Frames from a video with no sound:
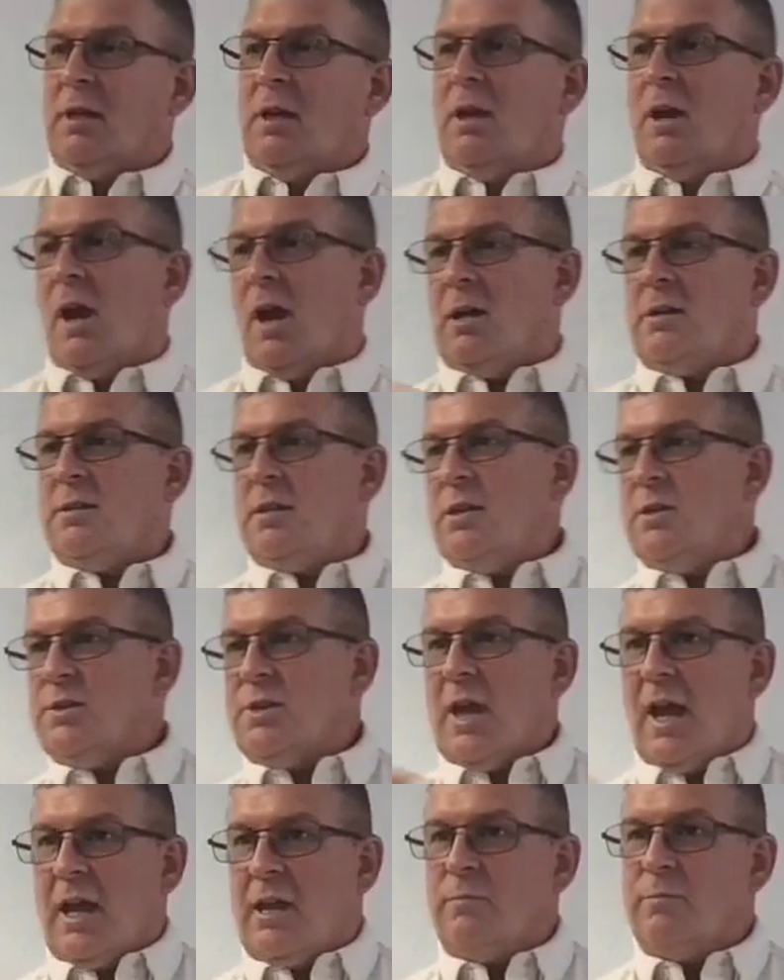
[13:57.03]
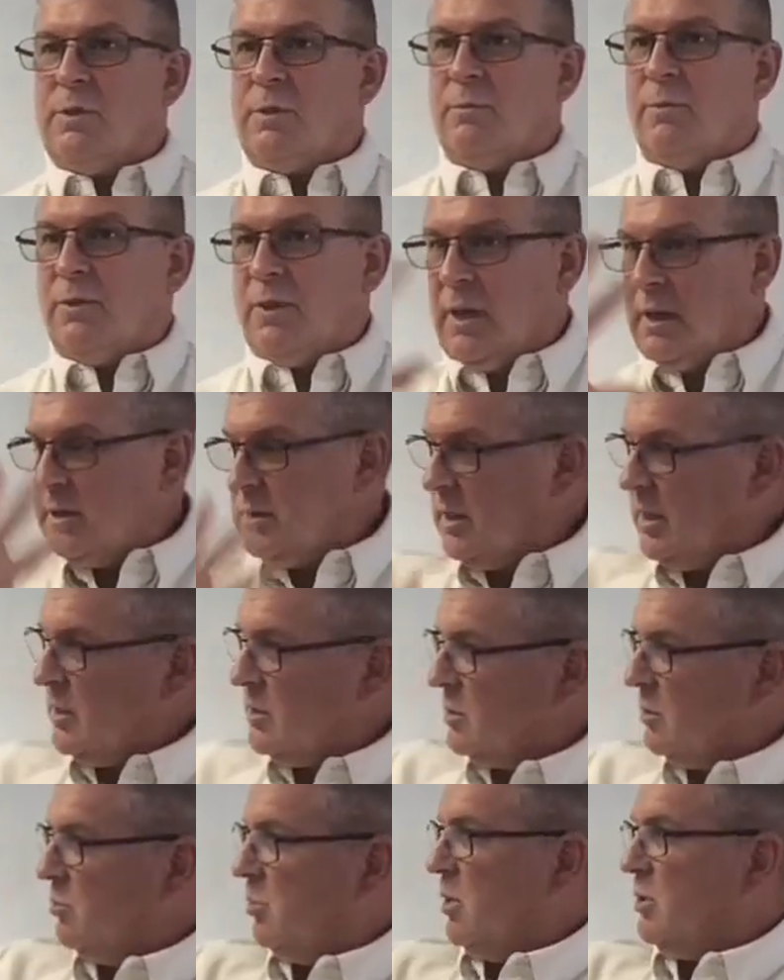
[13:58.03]
God tells Adam some things, he's
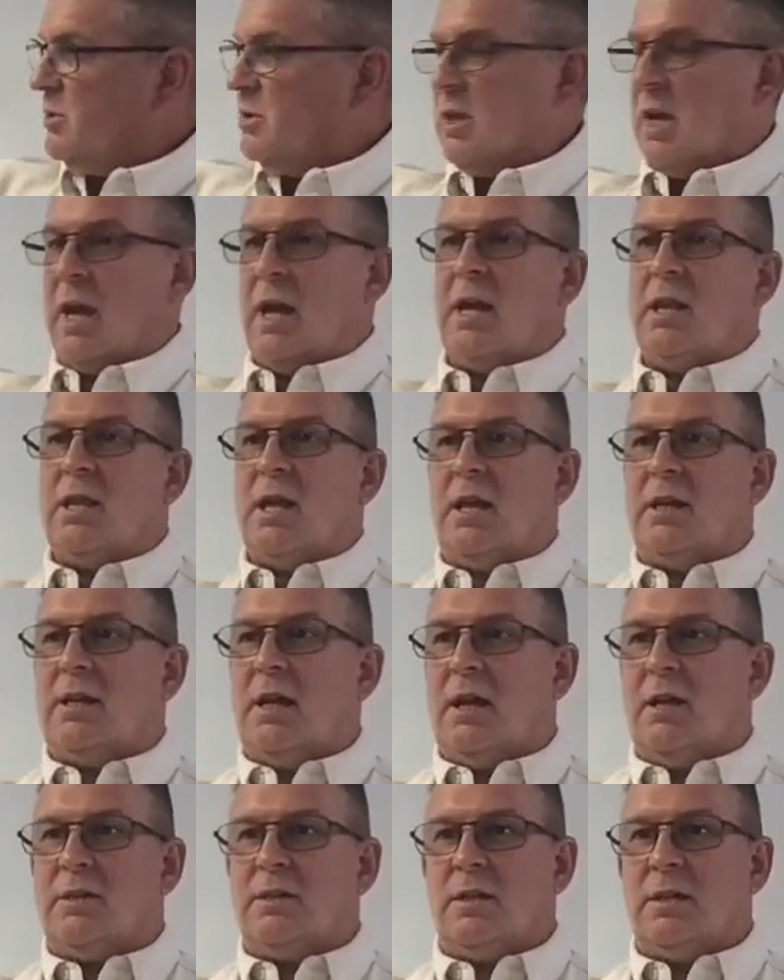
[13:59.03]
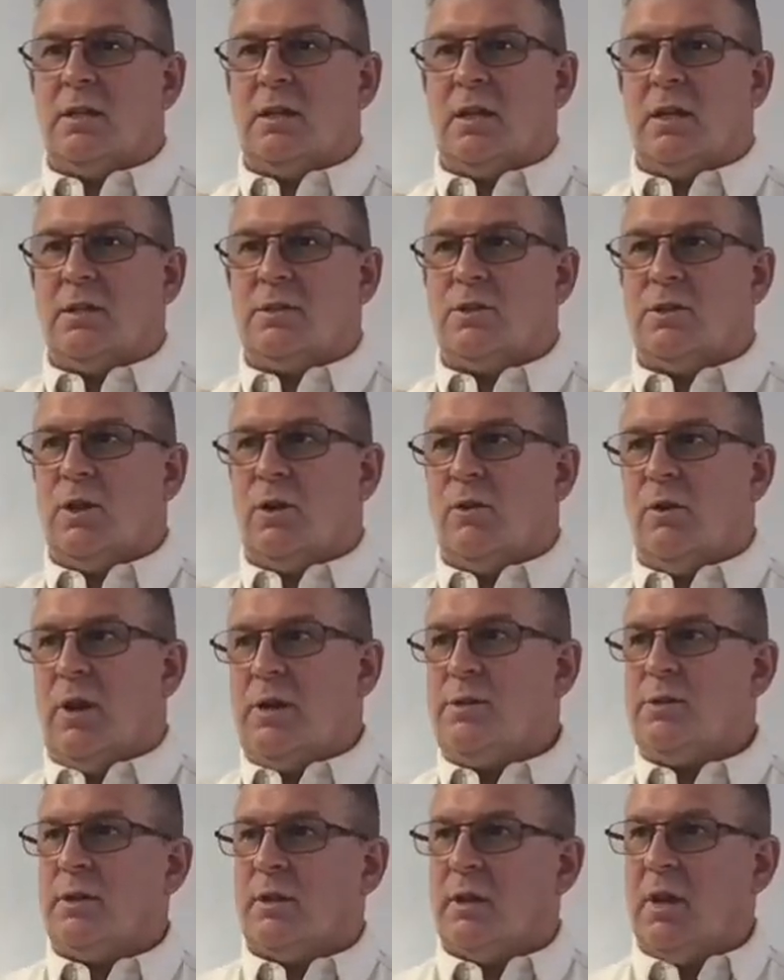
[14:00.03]
supposed to hand that down to the next
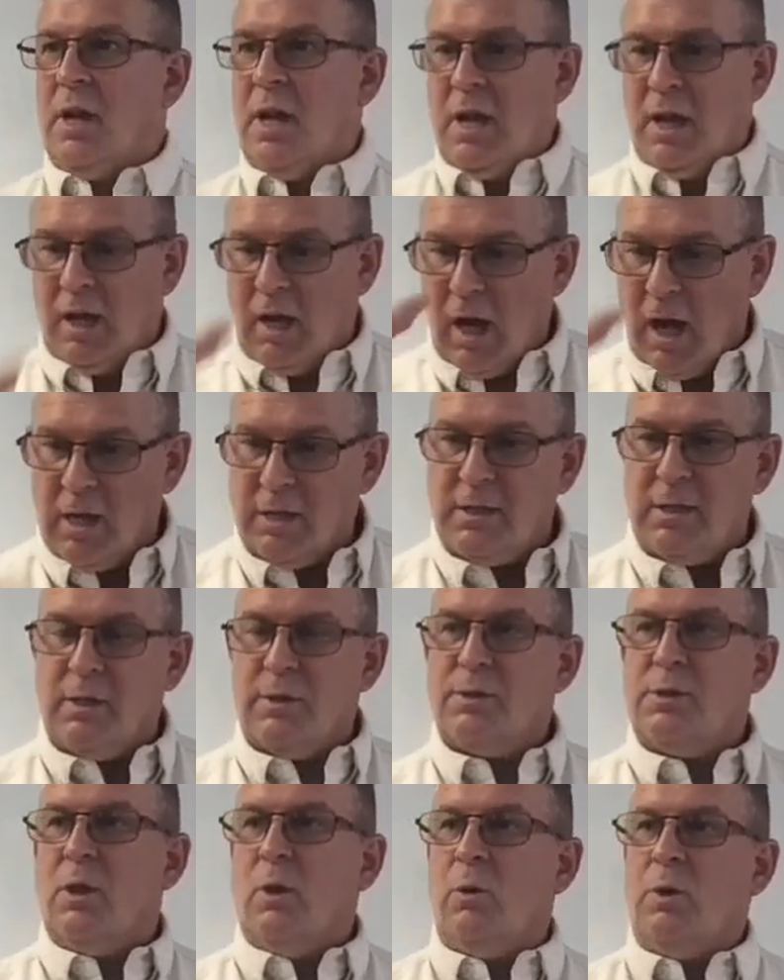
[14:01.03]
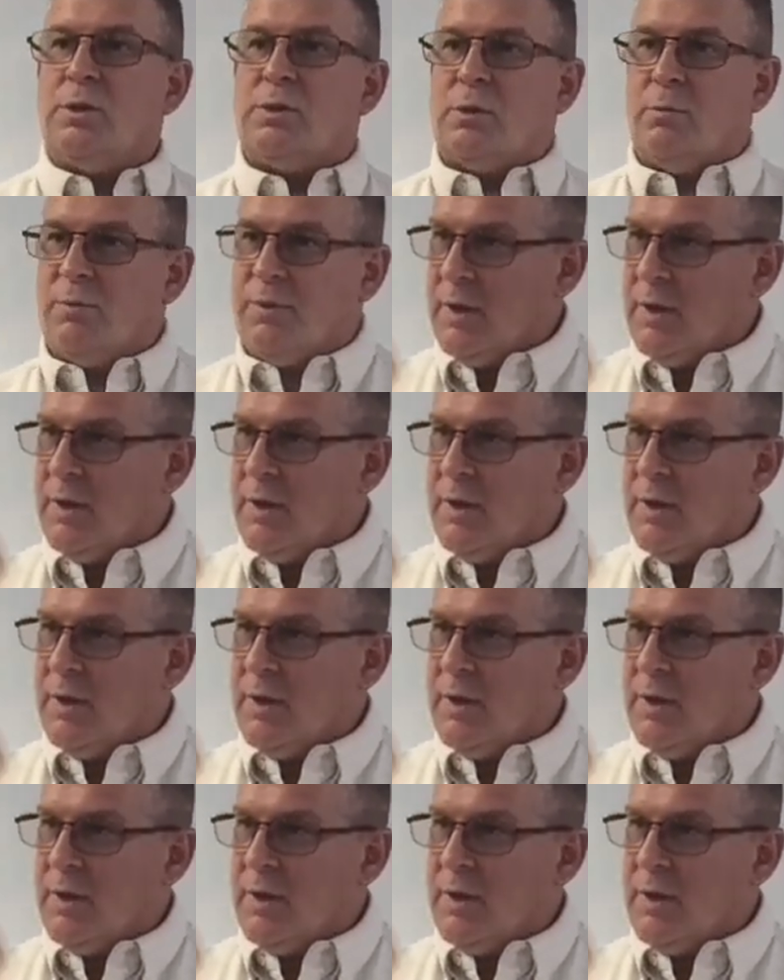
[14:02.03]
generation. God tells Noah some